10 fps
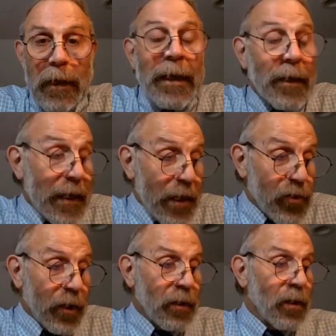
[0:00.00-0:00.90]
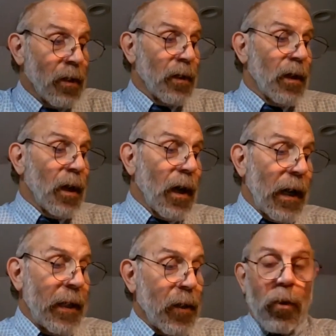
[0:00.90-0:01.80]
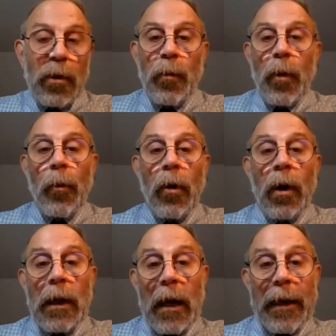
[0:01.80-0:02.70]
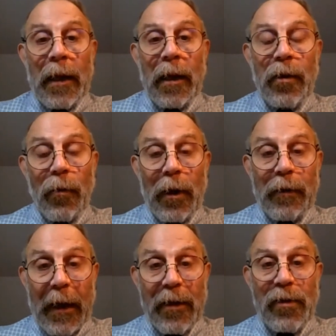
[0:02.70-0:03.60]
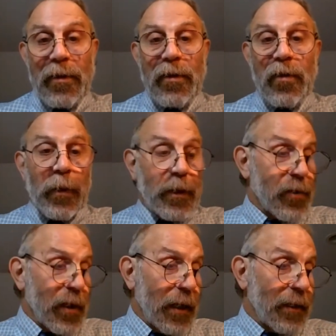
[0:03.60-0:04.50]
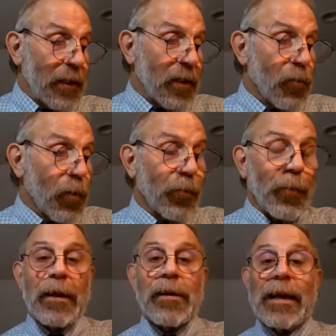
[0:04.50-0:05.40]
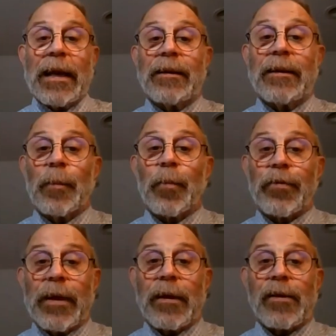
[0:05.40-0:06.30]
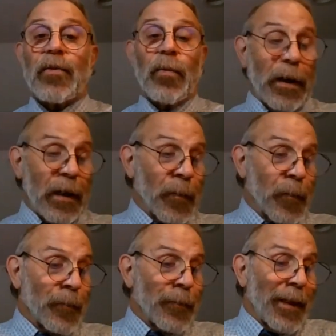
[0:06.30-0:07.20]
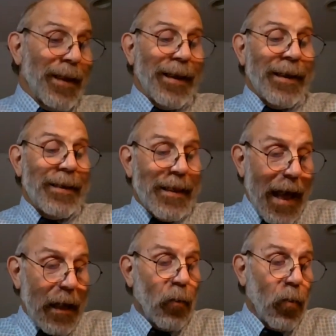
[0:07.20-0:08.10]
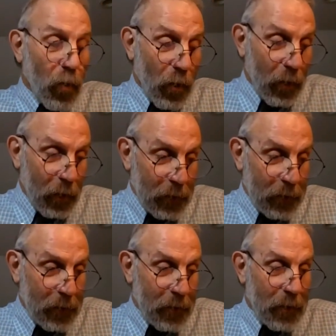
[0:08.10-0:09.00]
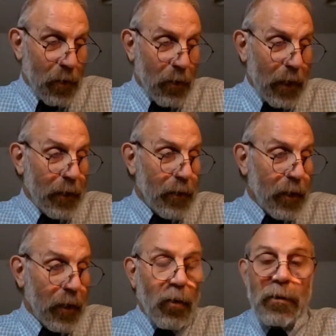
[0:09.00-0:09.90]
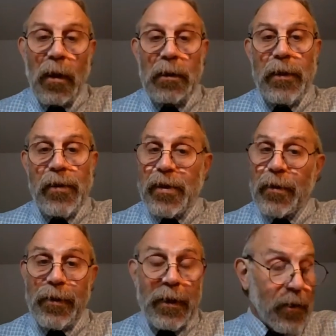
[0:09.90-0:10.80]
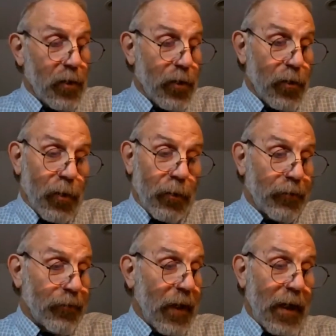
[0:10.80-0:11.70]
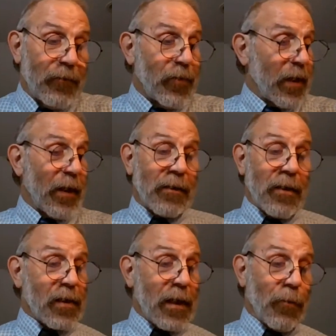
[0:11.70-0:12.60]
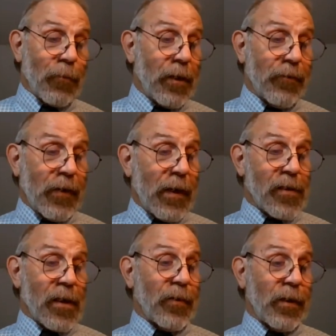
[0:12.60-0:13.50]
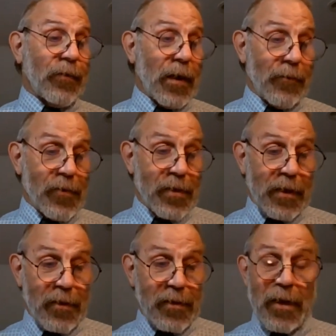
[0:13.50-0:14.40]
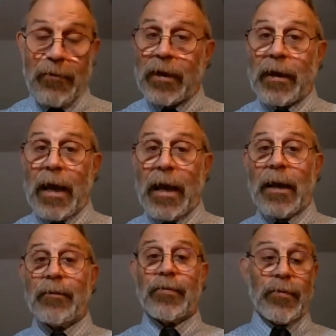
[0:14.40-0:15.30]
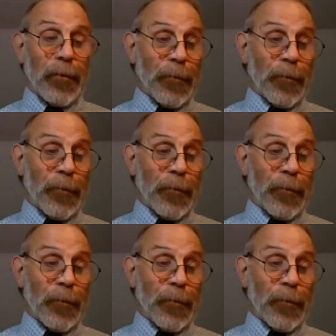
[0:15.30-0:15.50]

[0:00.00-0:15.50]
In addition, in a world where we're all hiding under our desks, we decide that the growth rate isn't 18%, it's 20. In that world, all right, the old uglies still think they're going to grow at 5. You got a discount rate of 5.75 instead of 7.5.